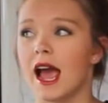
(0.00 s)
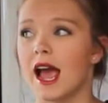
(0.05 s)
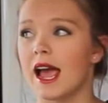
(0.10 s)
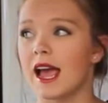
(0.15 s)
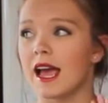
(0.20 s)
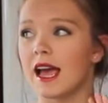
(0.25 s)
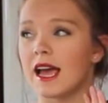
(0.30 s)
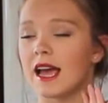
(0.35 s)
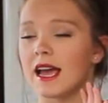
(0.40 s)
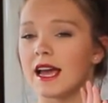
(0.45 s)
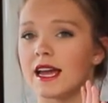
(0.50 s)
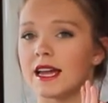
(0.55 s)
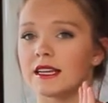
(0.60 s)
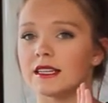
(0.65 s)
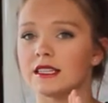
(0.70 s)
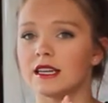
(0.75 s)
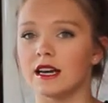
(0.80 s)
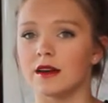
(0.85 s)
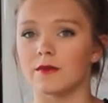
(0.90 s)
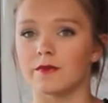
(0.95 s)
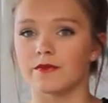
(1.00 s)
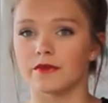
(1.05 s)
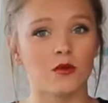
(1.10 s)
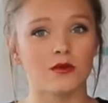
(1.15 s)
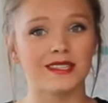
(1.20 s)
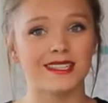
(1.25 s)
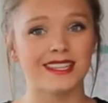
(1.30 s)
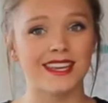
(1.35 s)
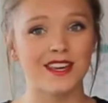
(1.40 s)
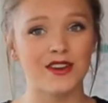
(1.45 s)
and yeah, I
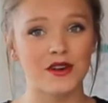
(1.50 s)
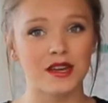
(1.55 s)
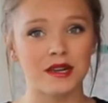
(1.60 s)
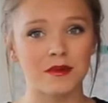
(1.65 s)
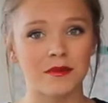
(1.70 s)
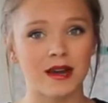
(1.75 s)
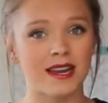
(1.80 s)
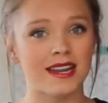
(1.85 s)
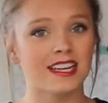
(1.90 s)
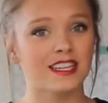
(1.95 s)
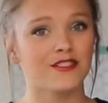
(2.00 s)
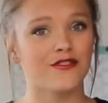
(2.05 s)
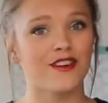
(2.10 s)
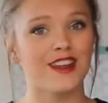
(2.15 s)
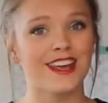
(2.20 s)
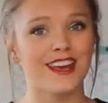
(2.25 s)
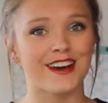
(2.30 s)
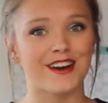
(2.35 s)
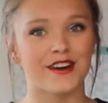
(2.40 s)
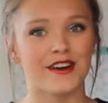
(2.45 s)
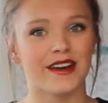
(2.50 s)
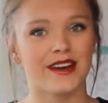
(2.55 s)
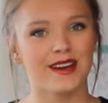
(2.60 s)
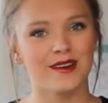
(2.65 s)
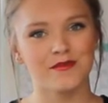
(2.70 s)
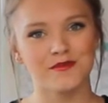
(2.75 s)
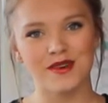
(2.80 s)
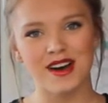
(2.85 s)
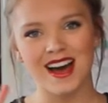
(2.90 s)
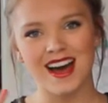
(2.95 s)
will see you in my next video.
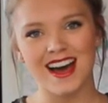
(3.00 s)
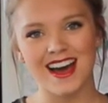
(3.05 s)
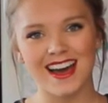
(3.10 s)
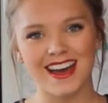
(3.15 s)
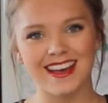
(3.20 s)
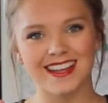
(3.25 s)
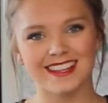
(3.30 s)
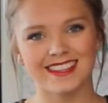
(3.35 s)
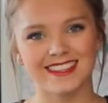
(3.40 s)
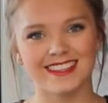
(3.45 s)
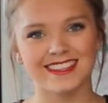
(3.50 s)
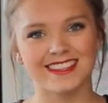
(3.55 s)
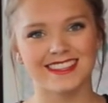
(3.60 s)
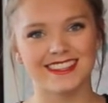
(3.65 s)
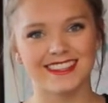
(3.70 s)
Bye!